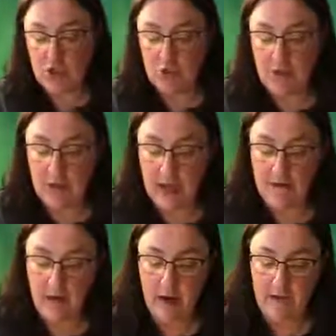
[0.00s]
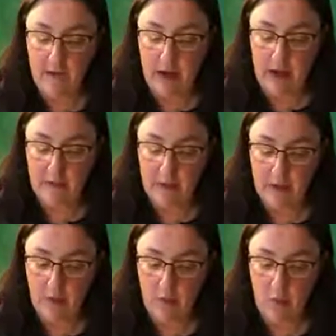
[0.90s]
You never, ever,
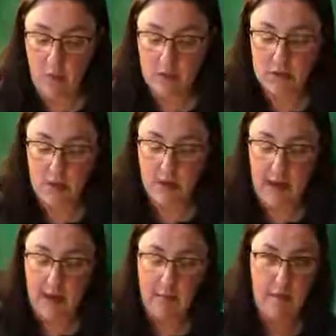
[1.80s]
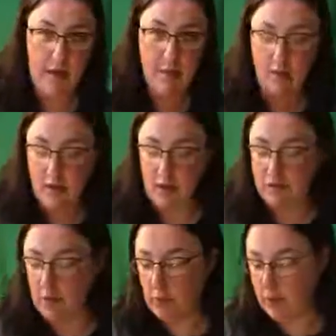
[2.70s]
ever want to grab the metal part
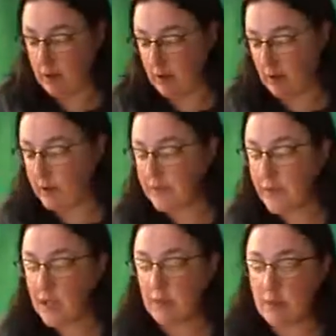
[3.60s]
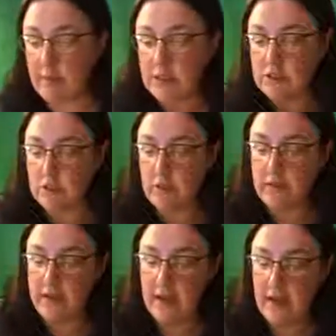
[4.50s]
of your wood burner. You want to make
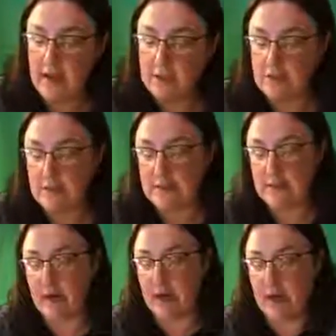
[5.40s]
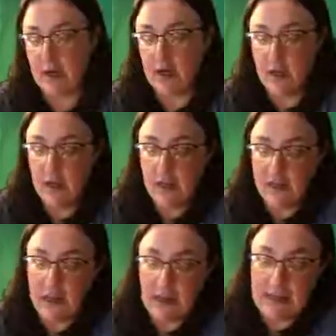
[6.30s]
sure that, as you can see right here,
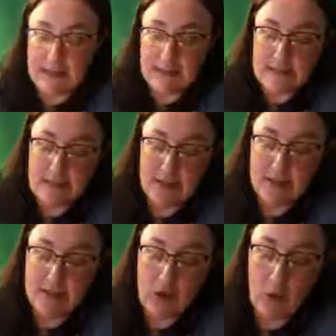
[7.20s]
that it doesn't touch